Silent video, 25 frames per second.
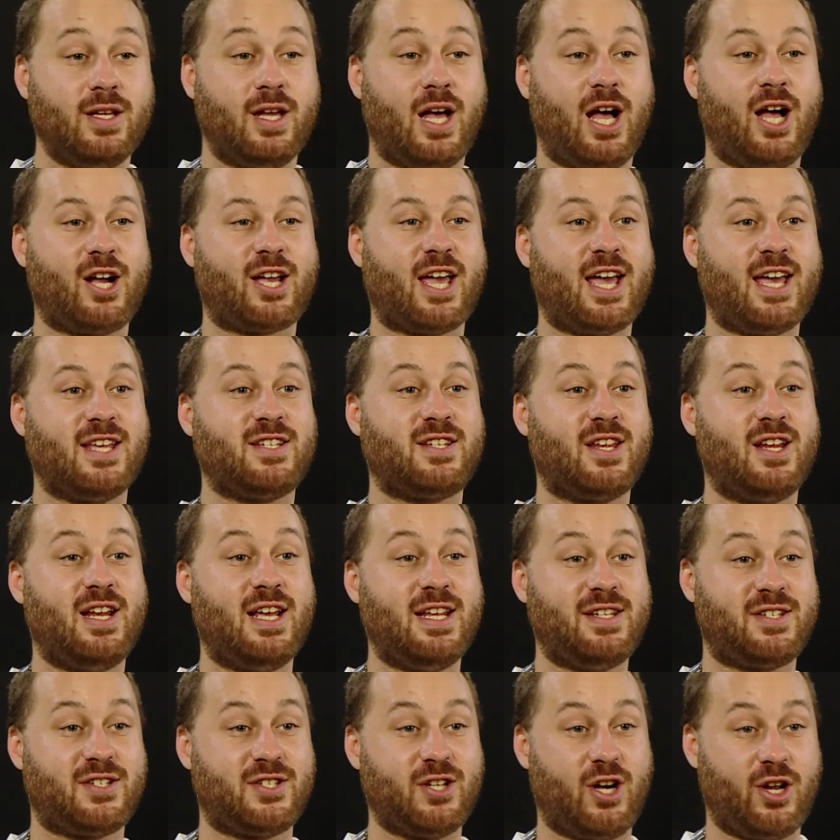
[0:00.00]
Okay, so
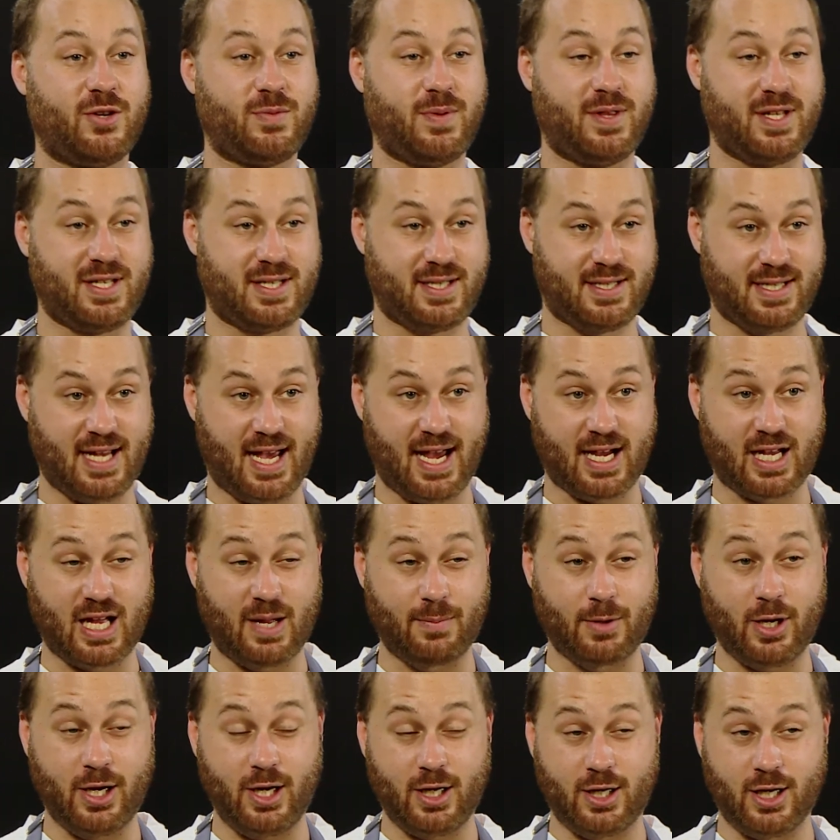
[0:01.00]
let's start with the steak. I'm
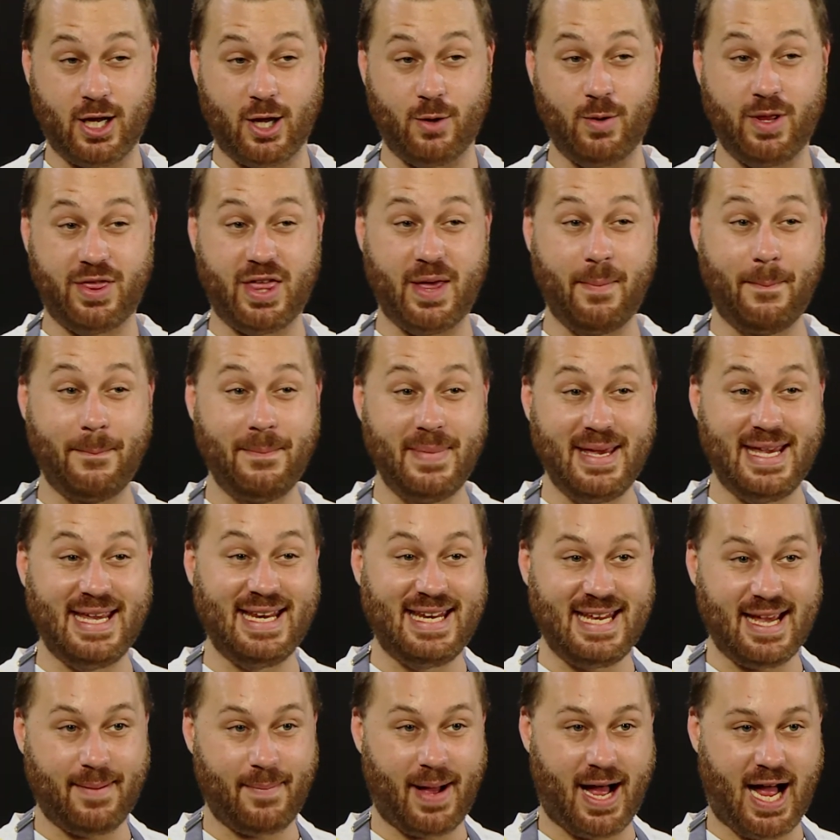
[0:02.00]
going to go with a
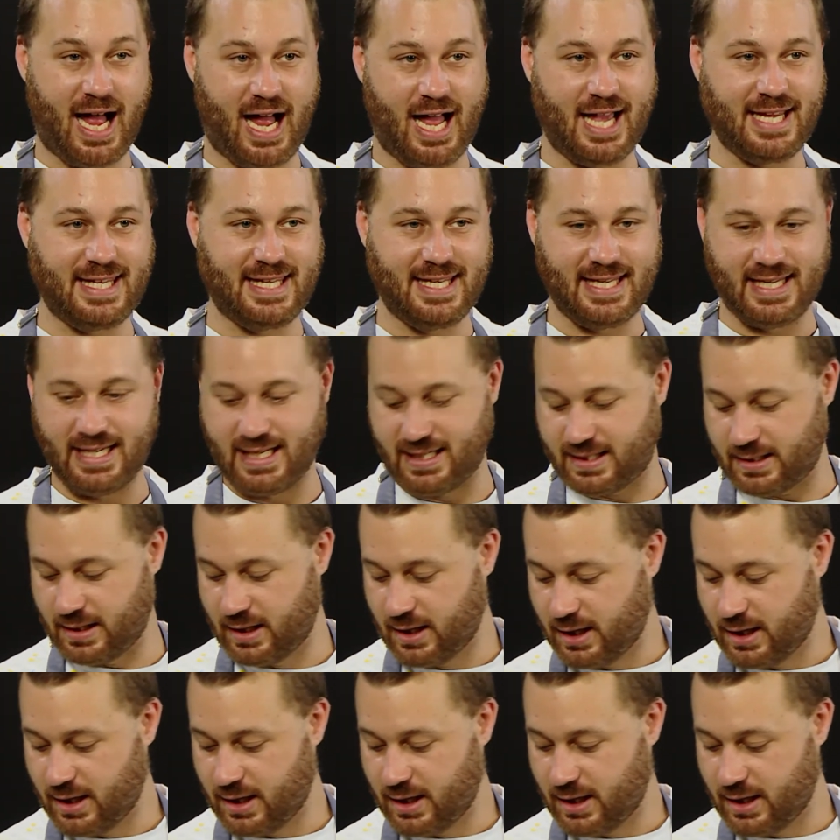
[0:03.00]
medium-high heat.